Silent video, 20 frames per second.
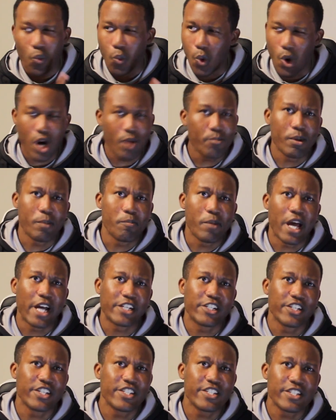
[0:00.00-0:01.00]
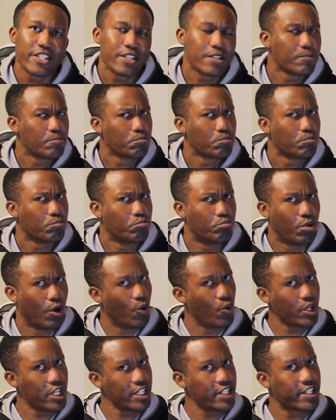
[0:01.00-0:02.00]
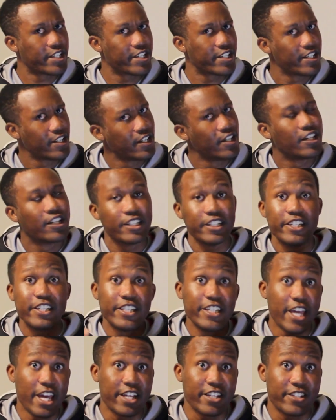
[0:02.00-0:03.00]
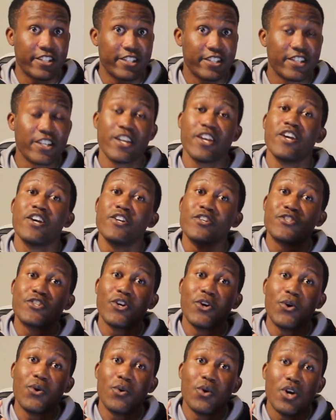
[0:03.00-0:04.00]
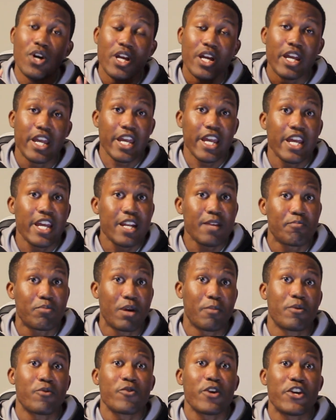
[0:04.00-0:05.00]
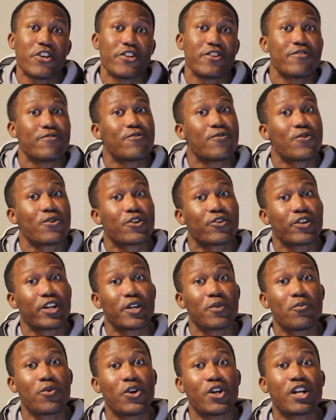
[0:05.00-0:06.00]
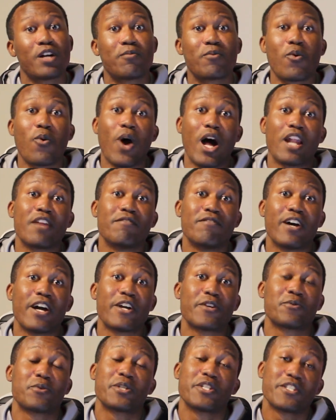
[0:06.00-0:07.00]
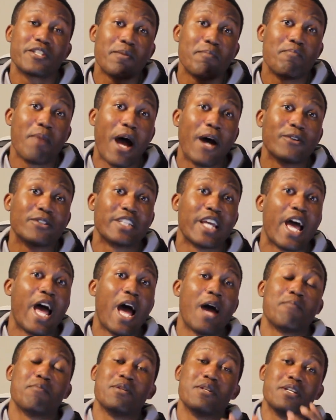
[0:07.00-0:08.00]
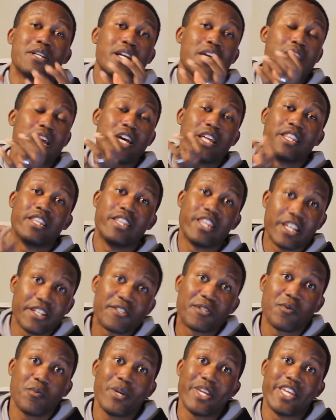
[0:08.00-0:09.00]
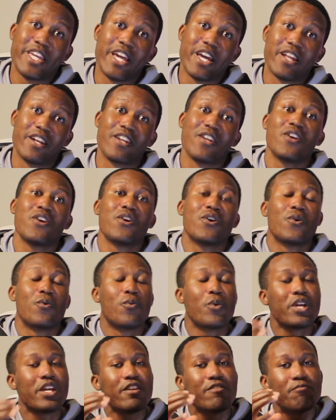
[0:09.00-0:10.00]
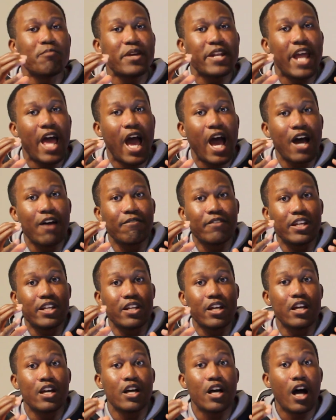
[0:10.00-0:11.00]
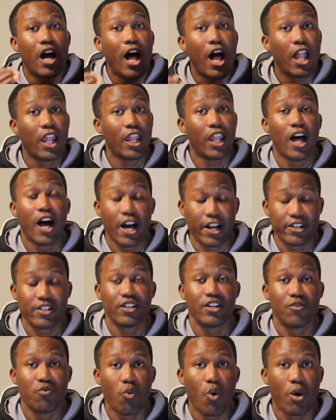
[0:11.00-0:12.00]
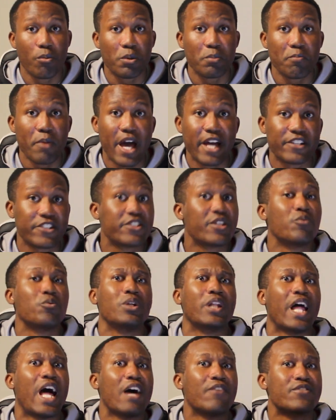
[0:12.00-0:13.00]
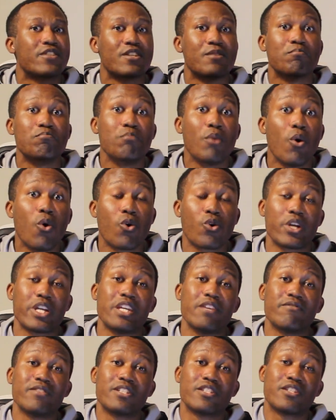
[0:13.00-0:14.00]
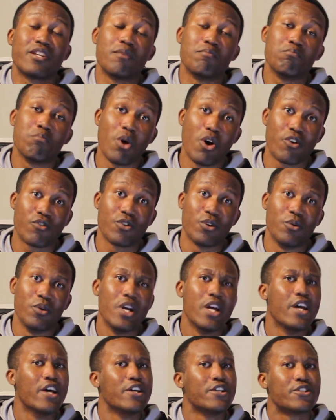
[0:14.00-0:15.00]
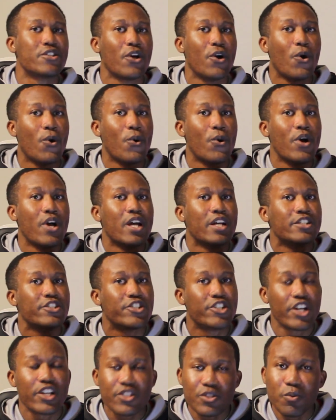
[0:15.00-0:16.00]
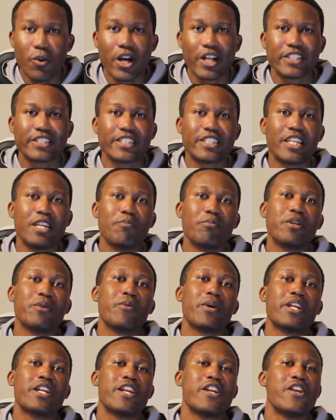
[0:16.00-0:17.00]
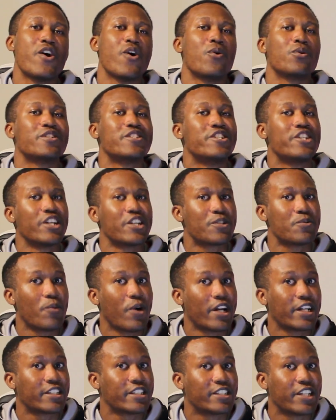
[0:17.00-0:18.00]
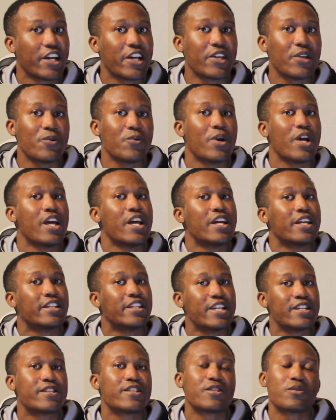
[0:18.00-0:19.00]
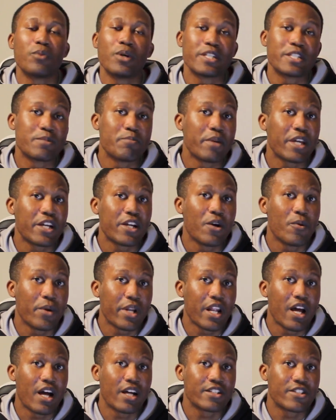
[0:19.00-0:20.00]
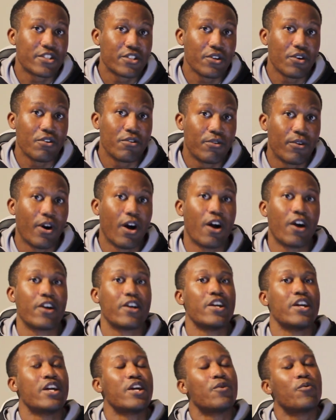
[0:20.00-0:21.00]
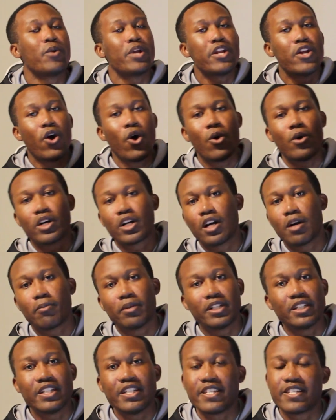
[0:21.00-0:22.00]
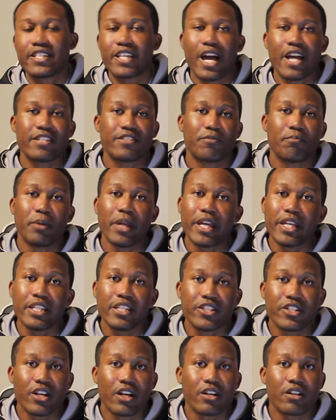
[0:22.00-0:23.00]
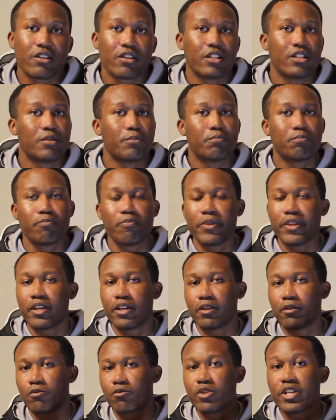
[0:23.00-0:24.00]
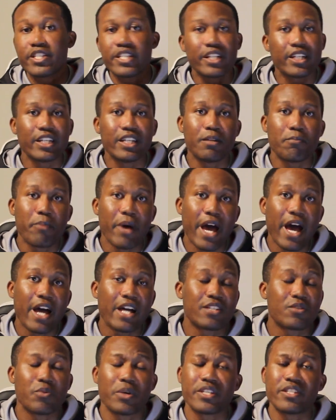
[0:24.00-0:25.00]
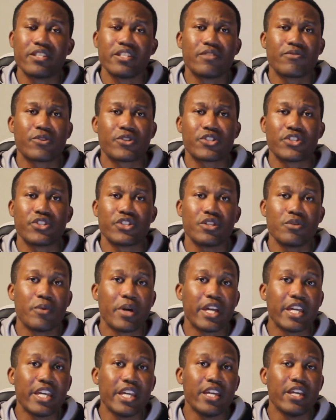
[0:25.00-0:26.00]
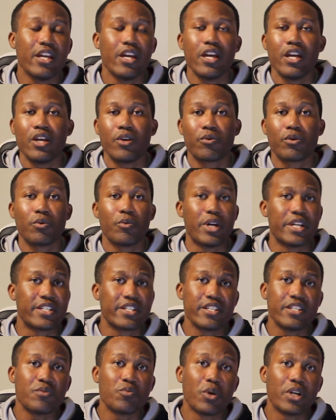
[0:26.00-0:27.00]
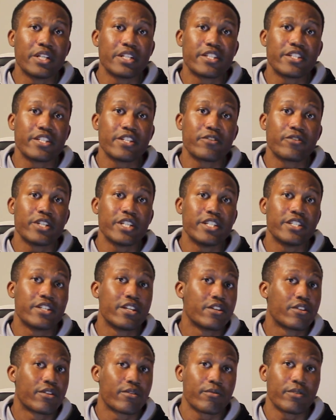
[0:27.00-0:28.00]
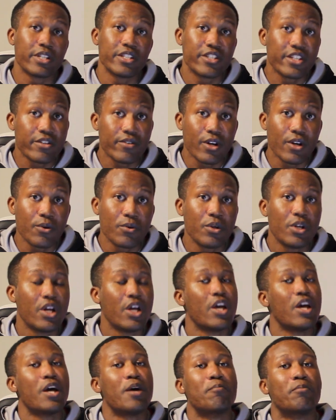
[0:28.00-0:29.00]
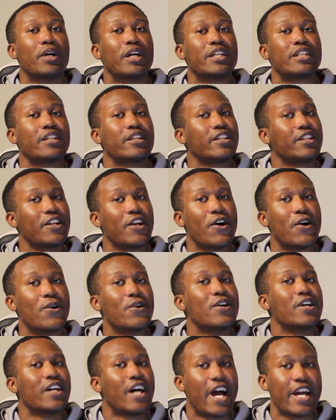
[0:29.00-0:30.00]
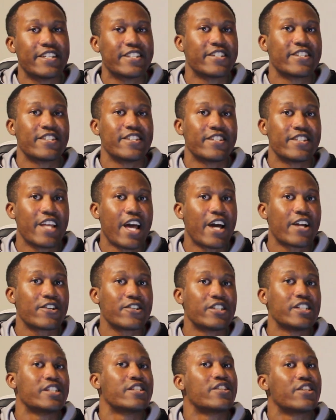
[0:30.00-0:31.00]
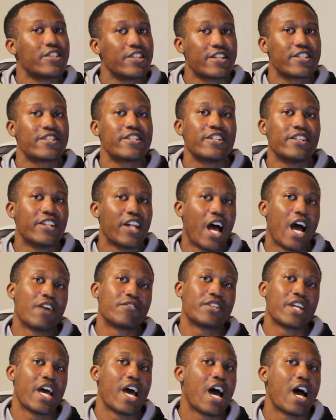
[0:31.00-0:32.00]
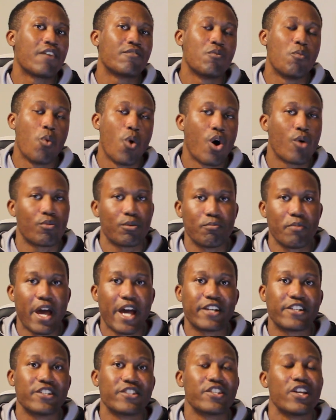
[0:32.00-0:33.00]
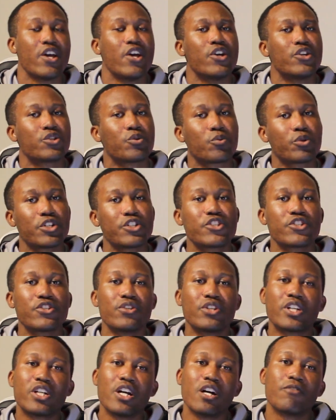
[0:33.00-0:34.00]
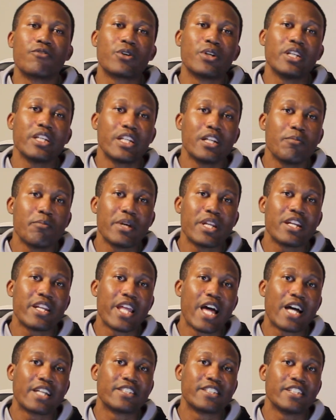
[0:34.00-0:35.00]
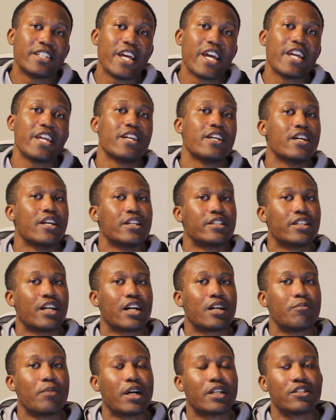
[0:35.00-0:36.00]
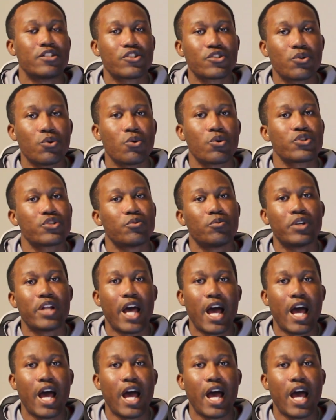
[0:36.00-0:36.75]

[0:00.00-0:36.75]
warm-up matches? Bonus? Yes. So in preparation for the Cricket World Cup qualifiers, which is about to happen this weekend, we have been having a lot of warm-up matches and we'll have some more even tomorrow. So just wanted to keep you in the know, just wanted to tell you this is what's been going on so far. We know a couple of these sides have played each other and recently in the past, West Indies versus UAE, where West Indies won the series 3-0. But, you know, ICC standard is you still have to have warm-up matches. So we're just going to cover a little bit of that today, talk about the scores and what